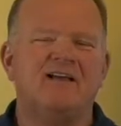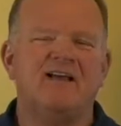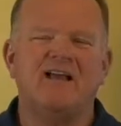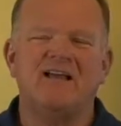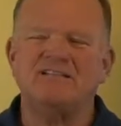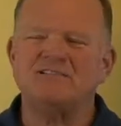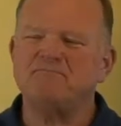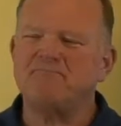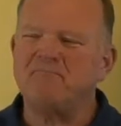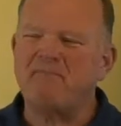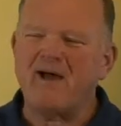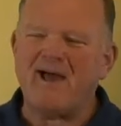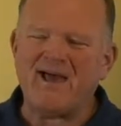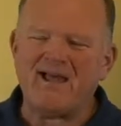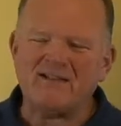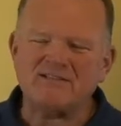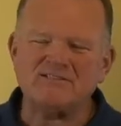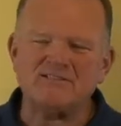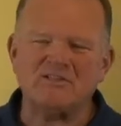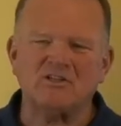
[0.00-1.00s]
As
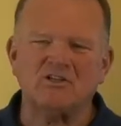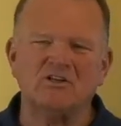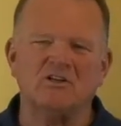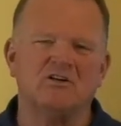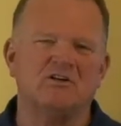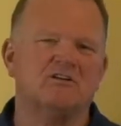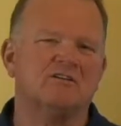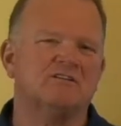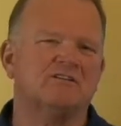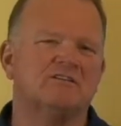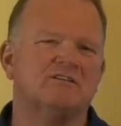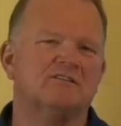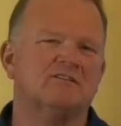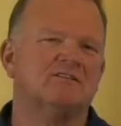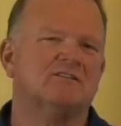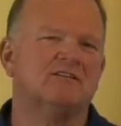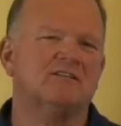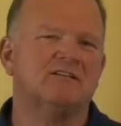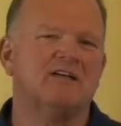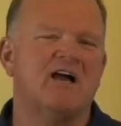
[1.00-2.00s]
bad as it looked,
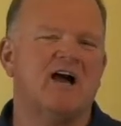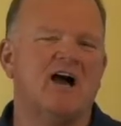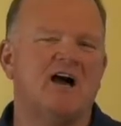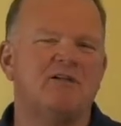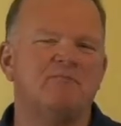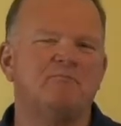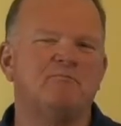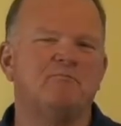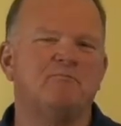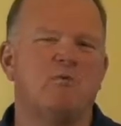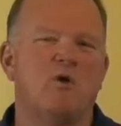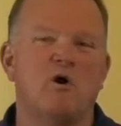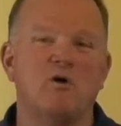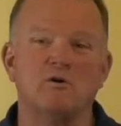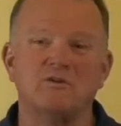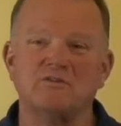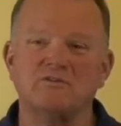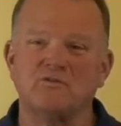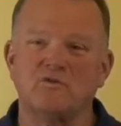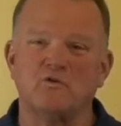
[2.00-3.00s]
God
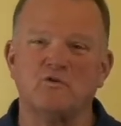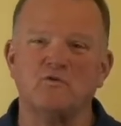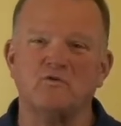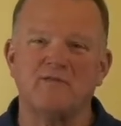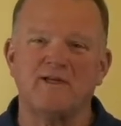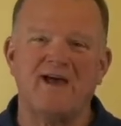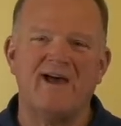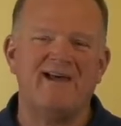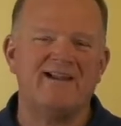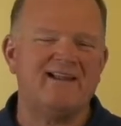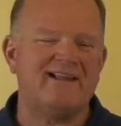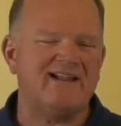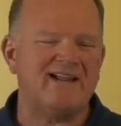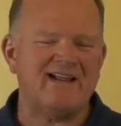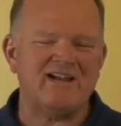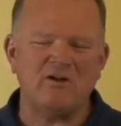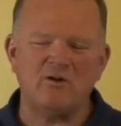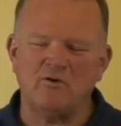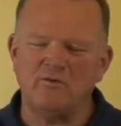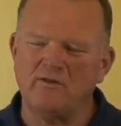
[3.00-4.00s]
brought us through that. And
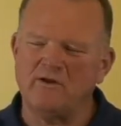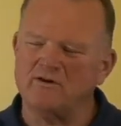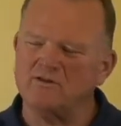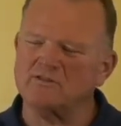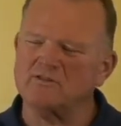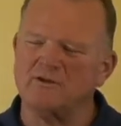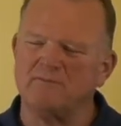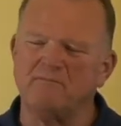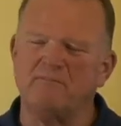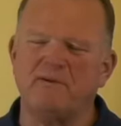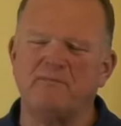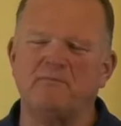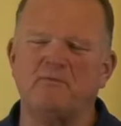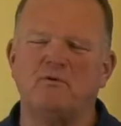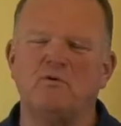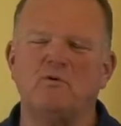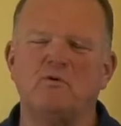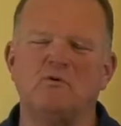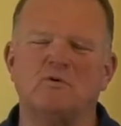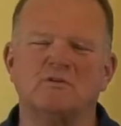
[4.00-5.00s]
I know there are some
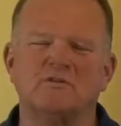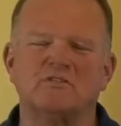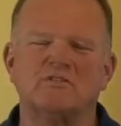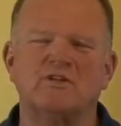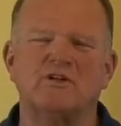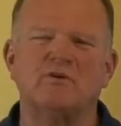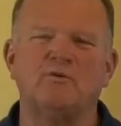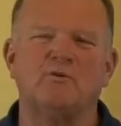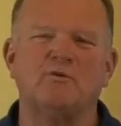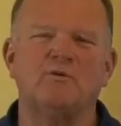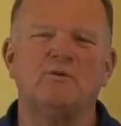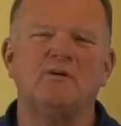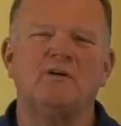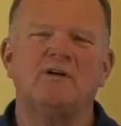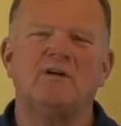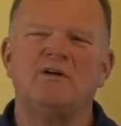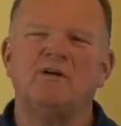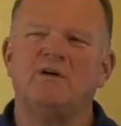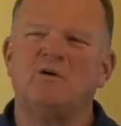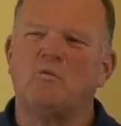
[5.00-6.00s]
people who are still
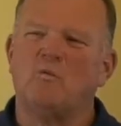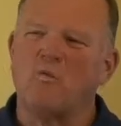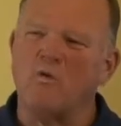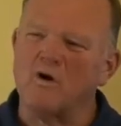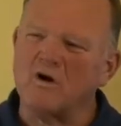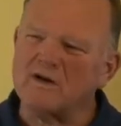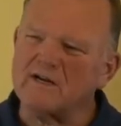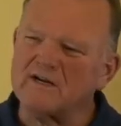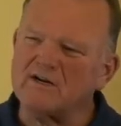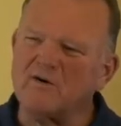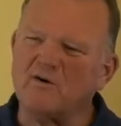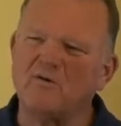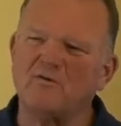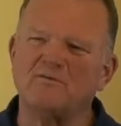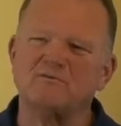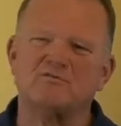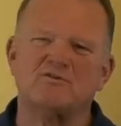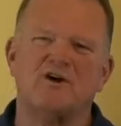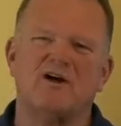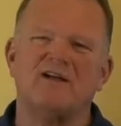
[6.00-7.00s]
working
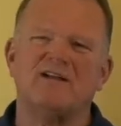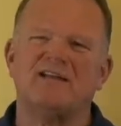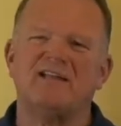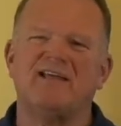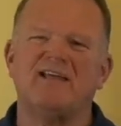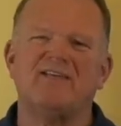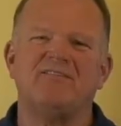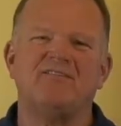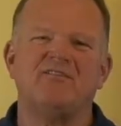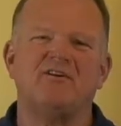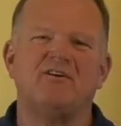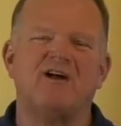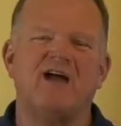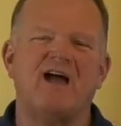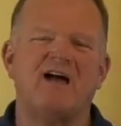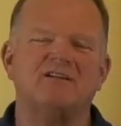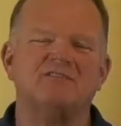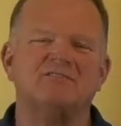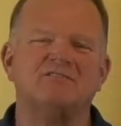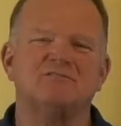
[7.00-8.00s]
on trying to get their
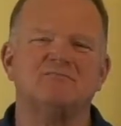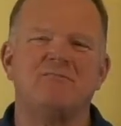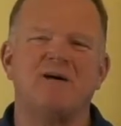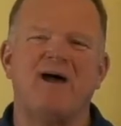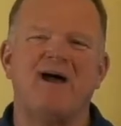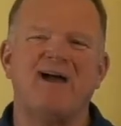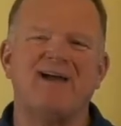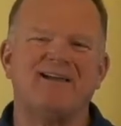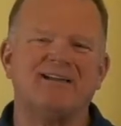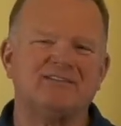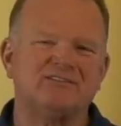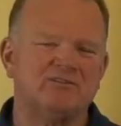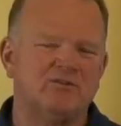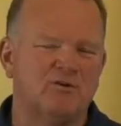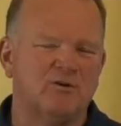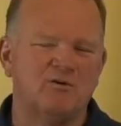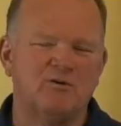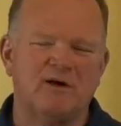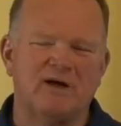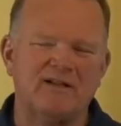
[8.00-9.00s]
houses back. And
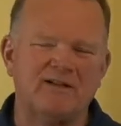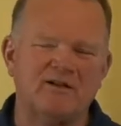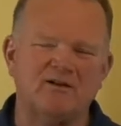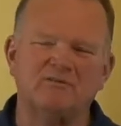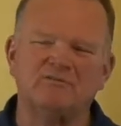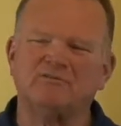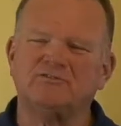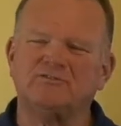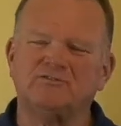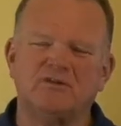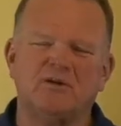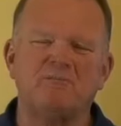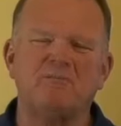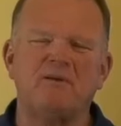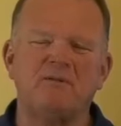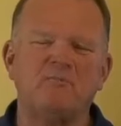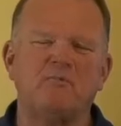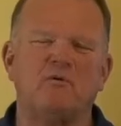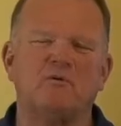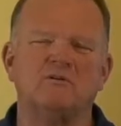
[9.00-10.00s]
so I know some
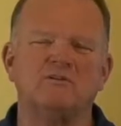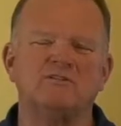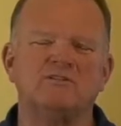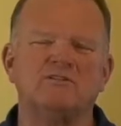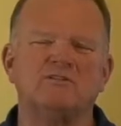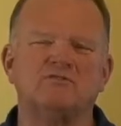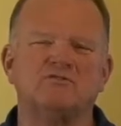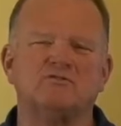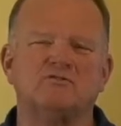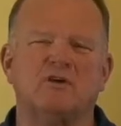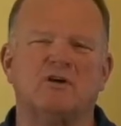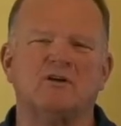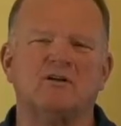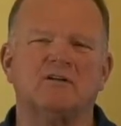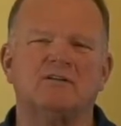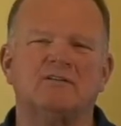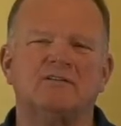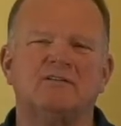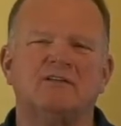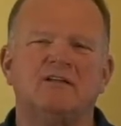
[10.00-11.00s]
people are still
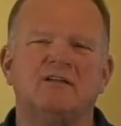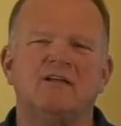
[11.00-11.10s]
struggling.